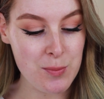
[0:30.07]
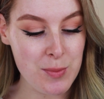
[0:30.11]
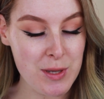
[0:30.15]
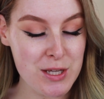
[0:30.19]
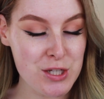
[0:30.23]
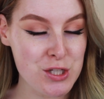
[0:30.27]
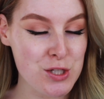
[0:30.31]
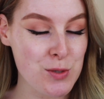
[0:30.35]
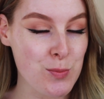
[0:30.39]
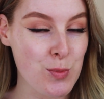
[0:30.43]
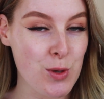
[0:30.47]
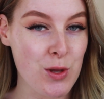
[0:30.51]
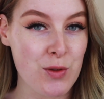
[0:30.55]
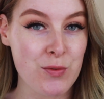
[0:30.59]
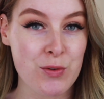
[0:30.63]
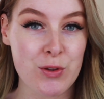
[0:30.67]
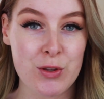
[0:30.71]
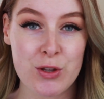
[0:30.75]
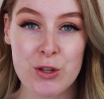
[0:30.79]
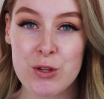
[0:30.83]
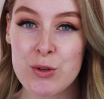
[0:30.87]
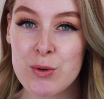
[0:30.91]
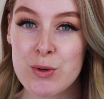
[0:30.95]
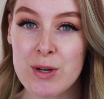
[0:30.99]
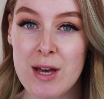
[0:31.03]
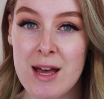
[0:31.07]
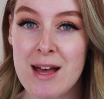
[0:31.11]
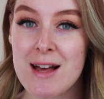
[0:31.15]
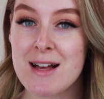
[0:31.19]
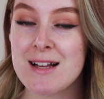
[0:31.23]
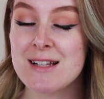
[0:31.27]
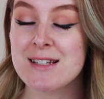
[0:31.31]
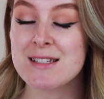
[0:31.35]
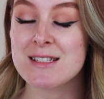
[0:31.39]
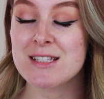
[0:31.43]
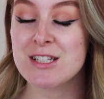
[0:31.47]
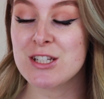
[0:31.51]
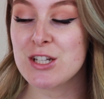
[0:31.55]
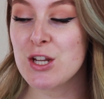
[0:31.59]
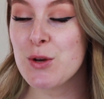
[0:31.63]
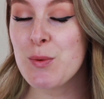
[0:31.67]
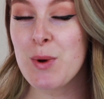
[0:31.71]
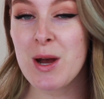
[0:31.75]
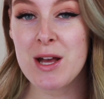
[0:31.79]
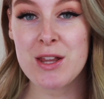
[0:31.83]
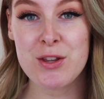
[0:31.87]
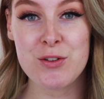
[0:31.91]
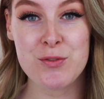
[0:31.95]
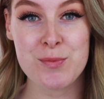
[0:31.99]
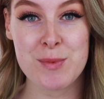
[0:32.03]
picture-perfect look, and you know
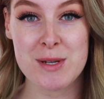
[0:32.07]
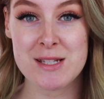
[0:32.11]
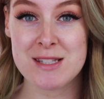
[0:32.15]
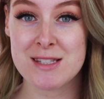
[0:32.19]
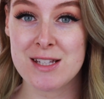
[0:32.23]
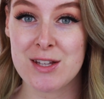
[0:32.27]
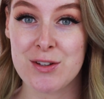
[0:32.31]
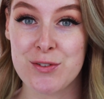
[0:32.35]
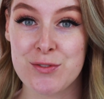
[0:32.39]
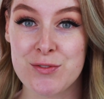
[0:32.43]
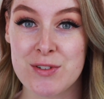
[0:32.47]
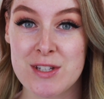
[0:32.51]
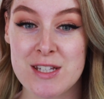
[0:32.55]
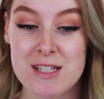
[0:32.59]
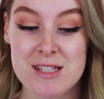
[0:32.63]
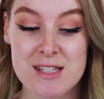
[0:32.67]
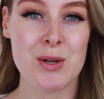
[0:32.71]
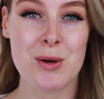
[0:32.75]
I love my selfies.